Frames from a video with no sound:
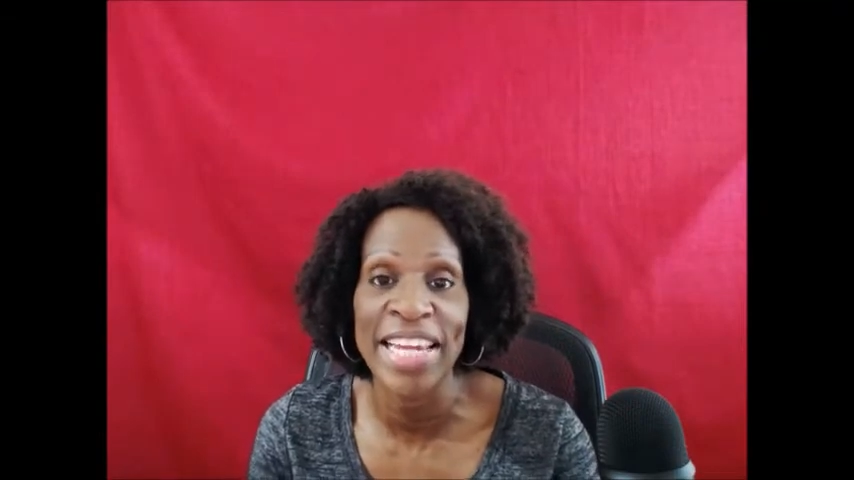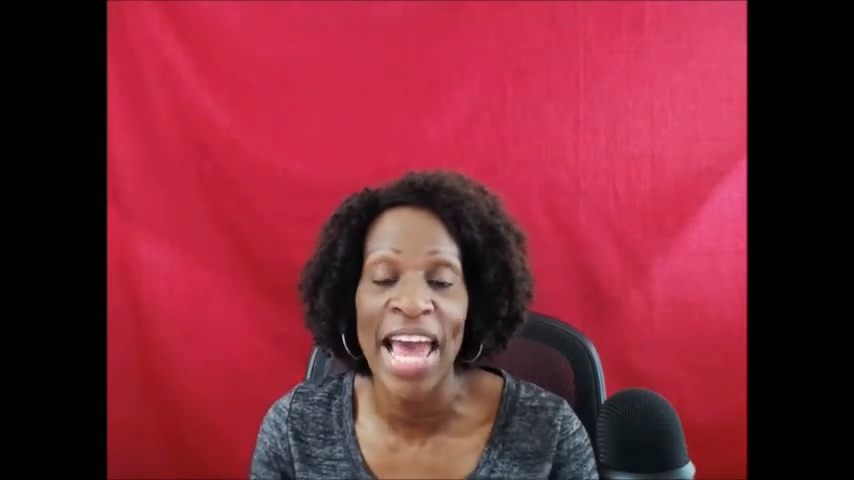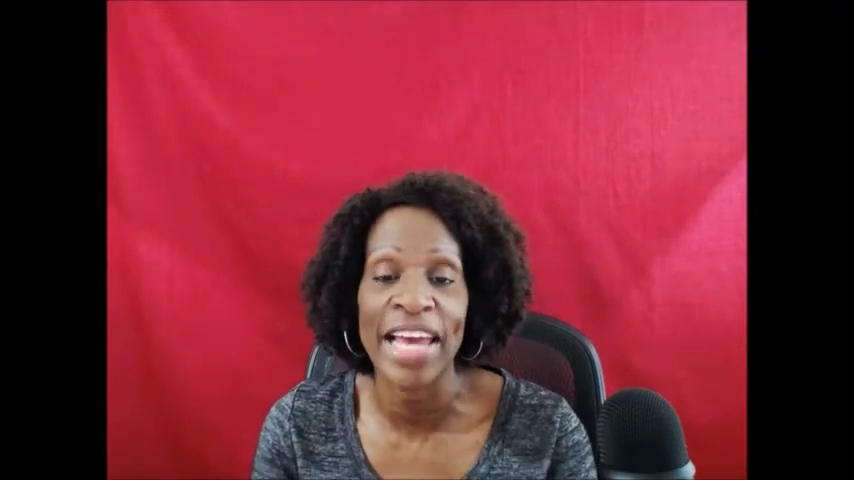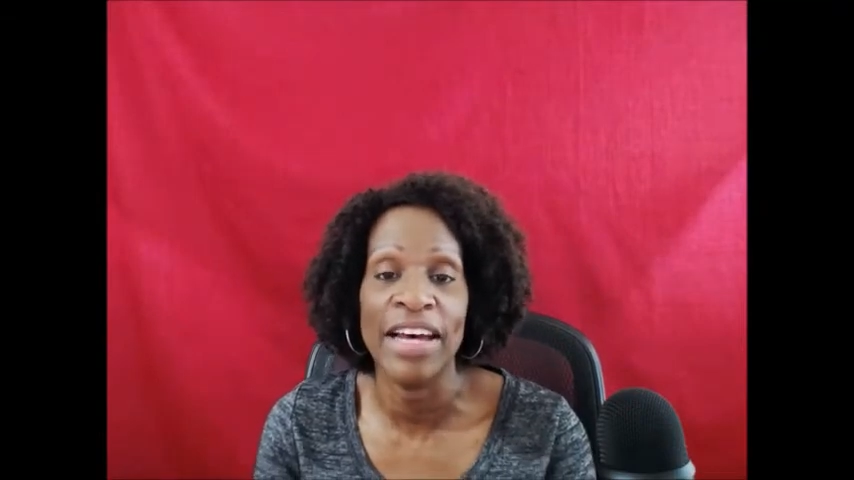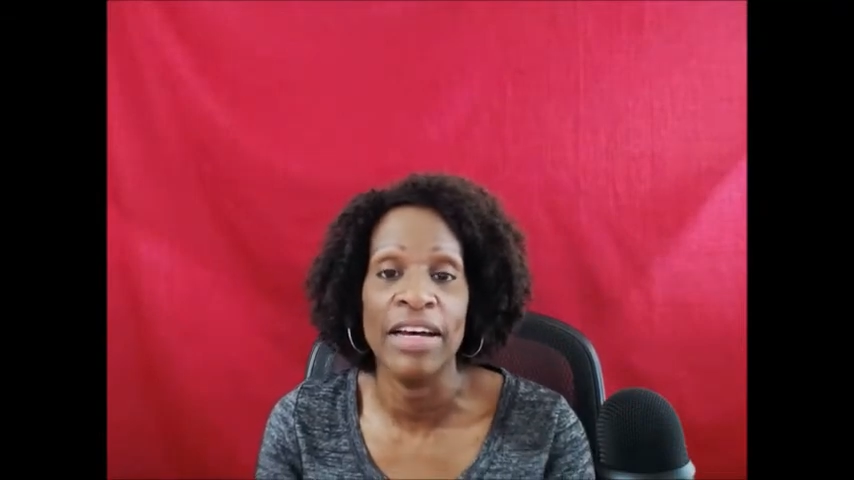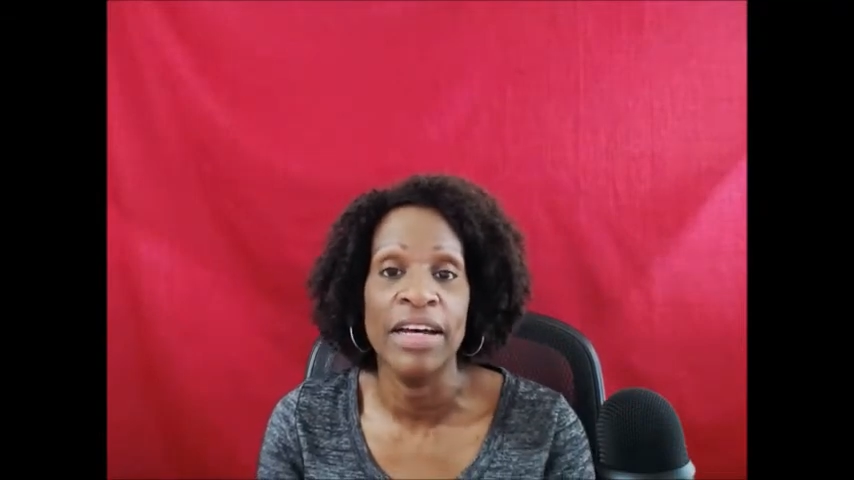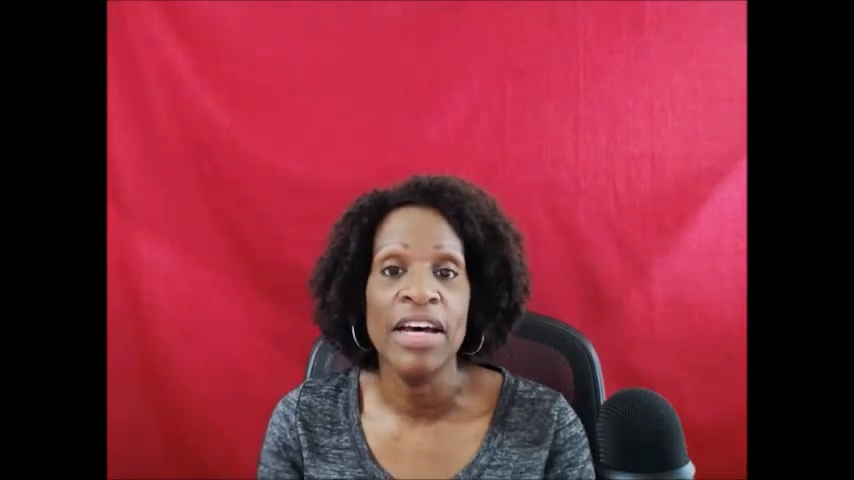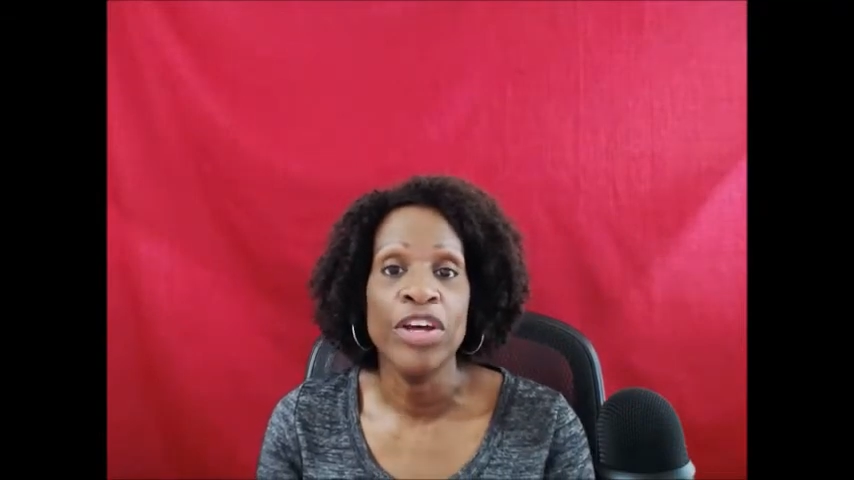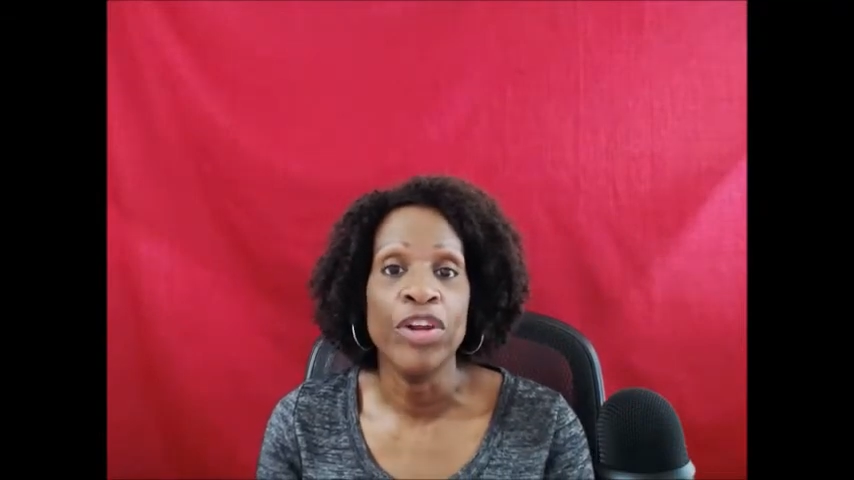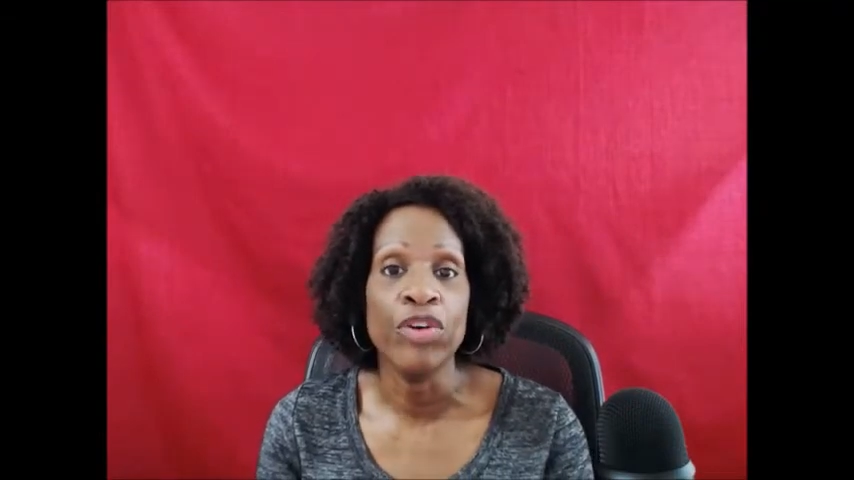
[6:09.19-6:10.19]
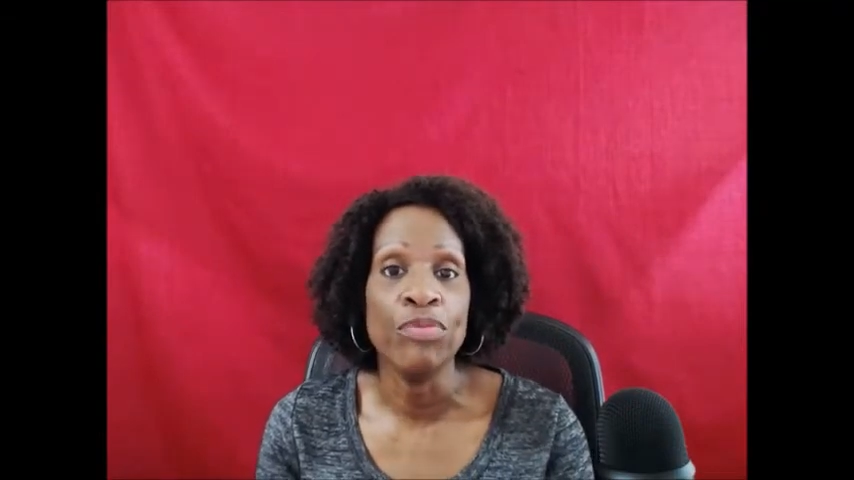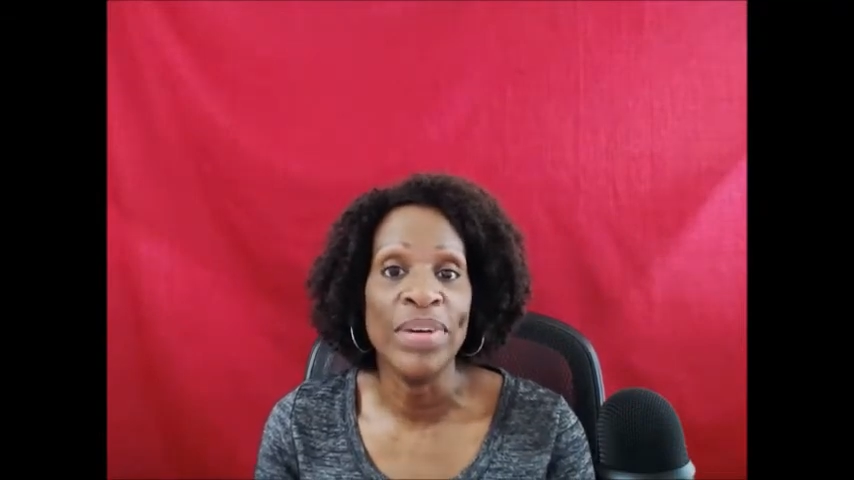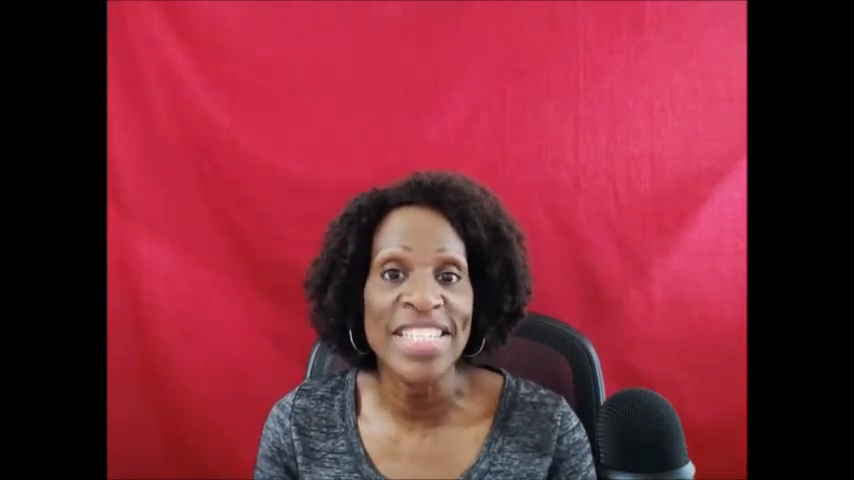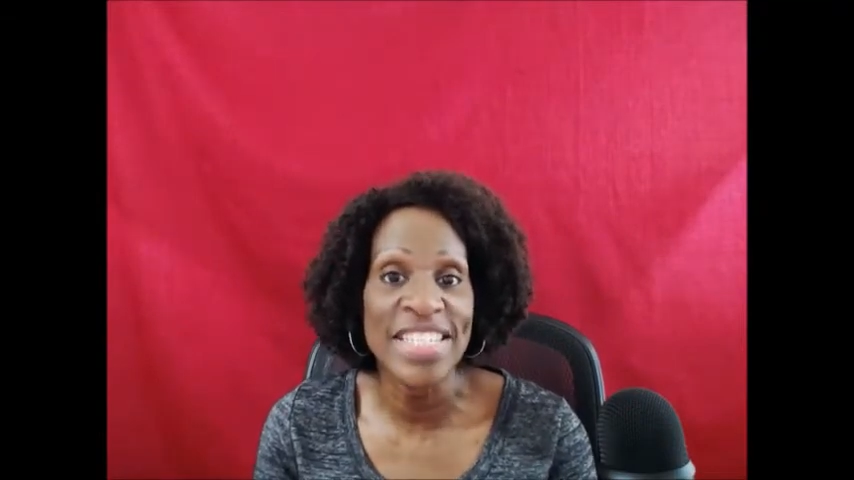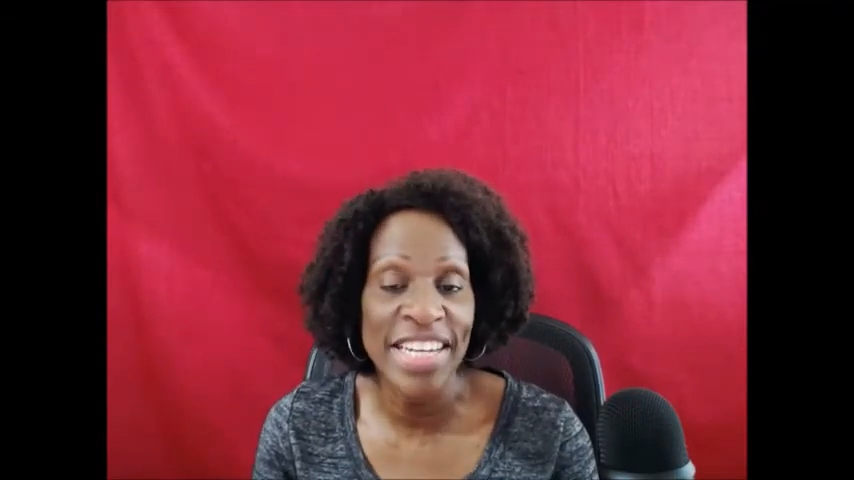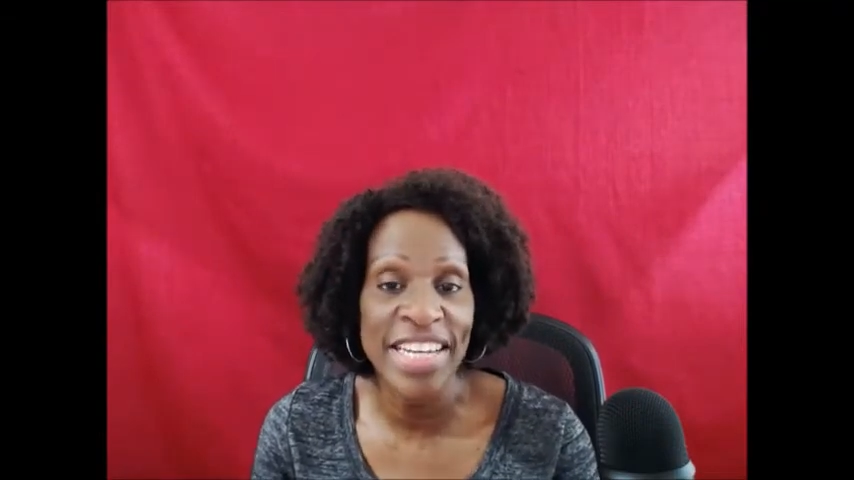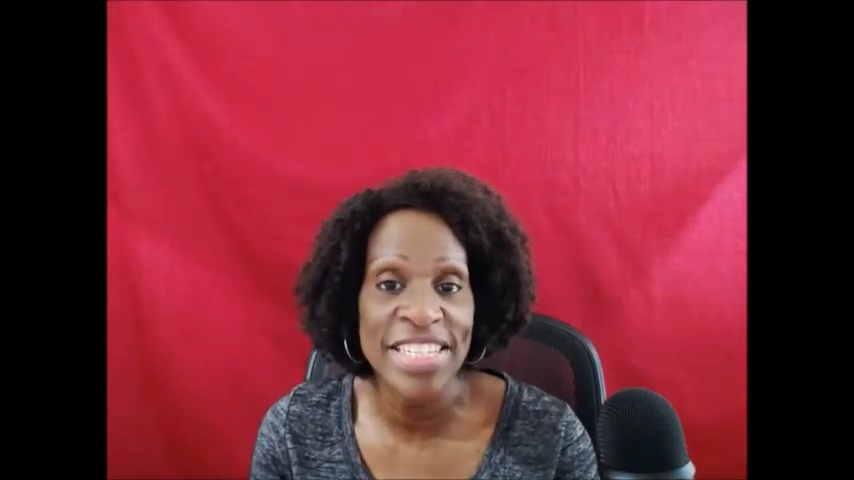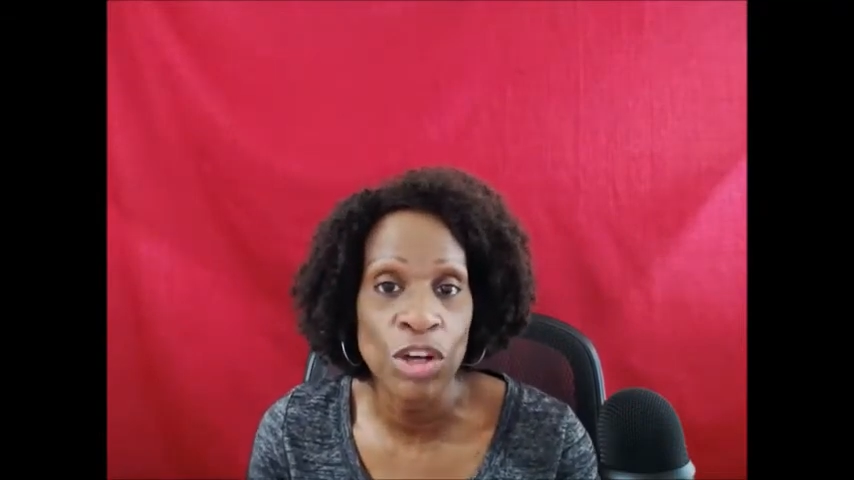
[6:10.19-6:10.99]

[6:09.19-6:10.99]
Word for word: like a new business,